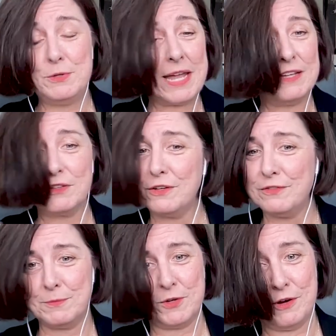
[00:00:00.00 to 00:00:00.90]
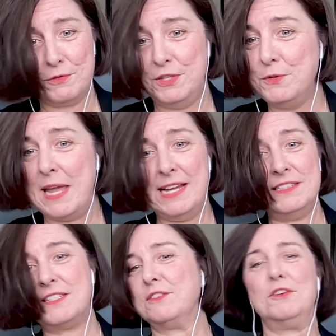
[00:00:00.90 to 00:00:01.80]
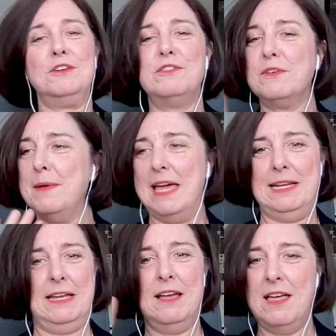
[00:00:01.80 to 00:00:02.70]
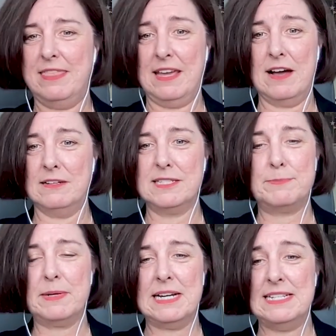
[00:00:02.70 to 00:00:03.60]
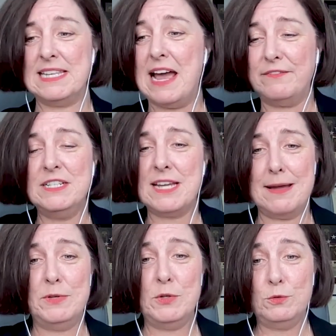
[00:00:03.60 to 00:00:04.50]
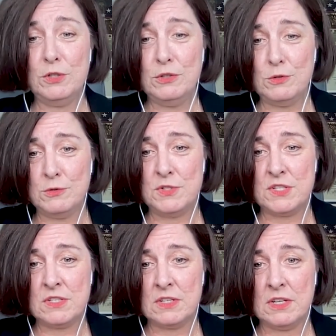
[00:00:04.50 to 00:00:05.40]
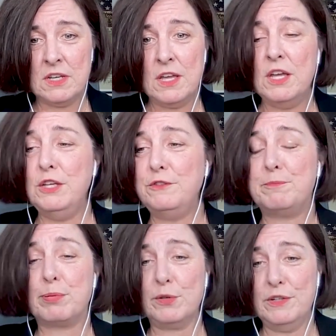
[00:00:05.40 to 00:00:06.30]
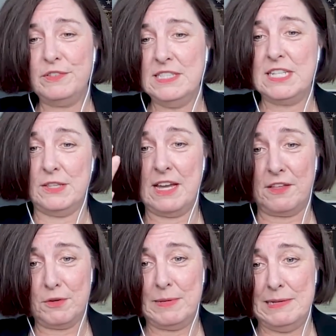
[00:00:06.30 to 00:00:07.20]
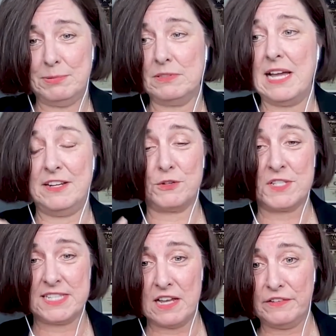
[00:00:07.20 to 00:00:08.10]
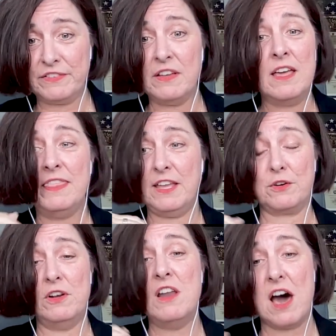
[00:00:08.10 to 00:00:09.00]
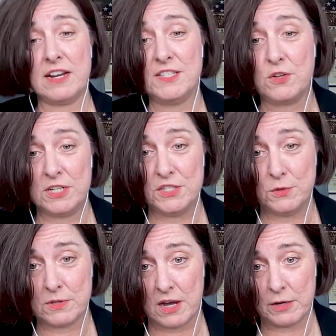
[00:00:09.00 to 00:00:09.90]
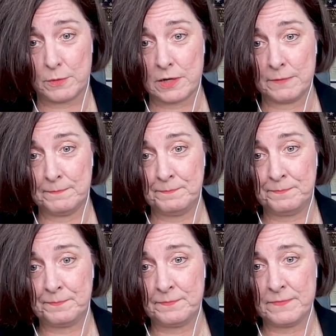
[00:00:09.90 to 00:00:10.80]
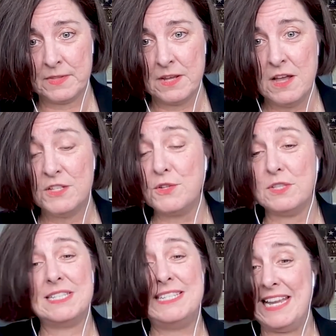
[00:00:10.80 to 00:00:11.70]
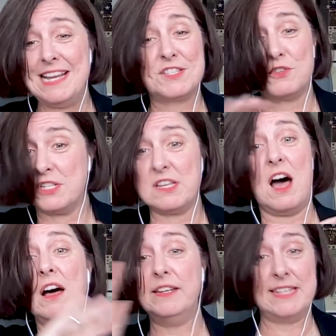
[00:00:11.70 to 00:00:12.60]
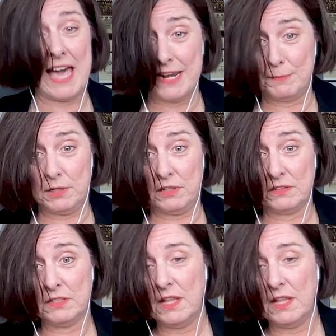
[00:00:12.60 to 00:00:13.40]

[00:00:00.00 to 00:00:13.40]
You can't learn from growth. You can't learn from anything else because every time you lose, you've proven to the other people and yourself that you're not as good as you thought you were. So the stakes are just untenable.